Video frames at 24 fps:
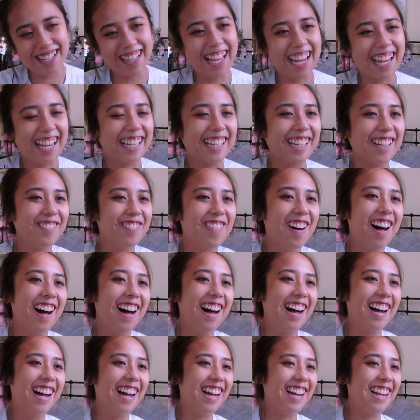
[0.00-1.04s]
Like, come
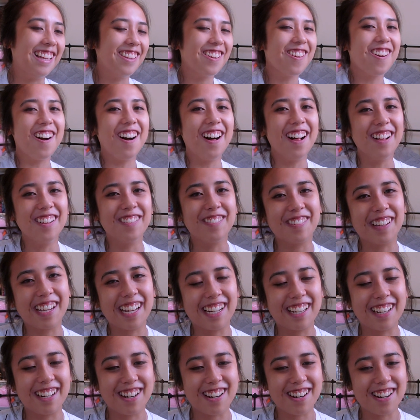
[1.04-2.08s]
on. They're all
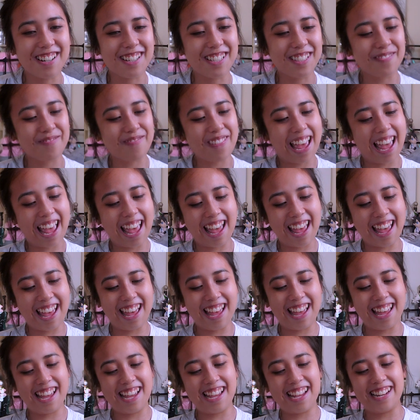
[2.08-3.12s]
winners,
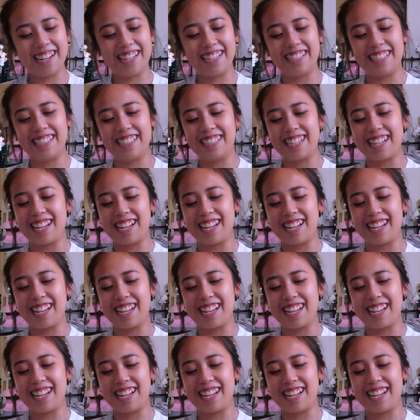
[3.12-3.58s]
man.